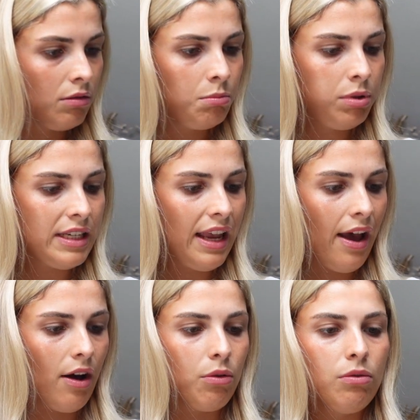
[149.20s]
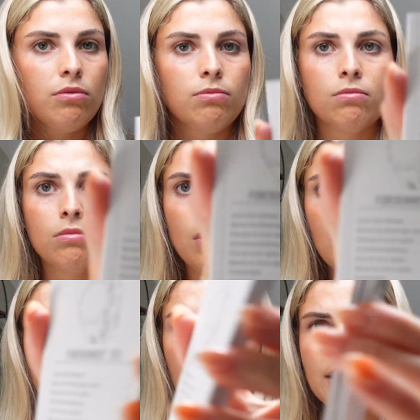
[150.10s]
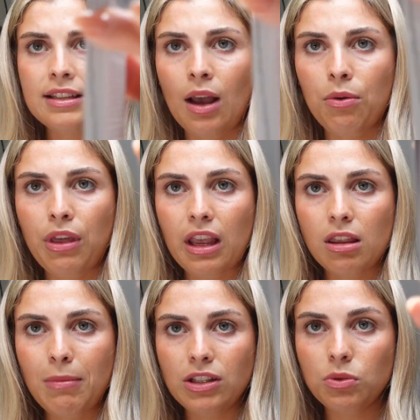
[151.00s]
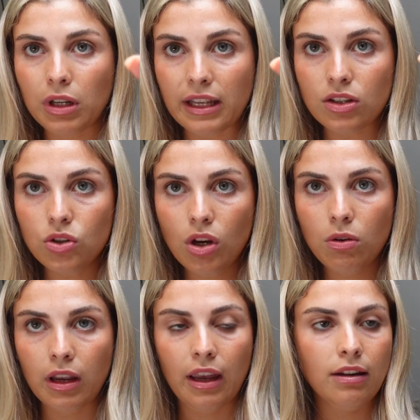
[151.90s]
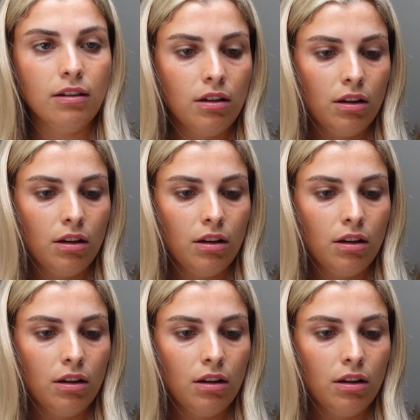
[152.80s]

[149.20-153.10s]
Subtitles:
Bloody hell. This is how thick the manual is. Are you joking?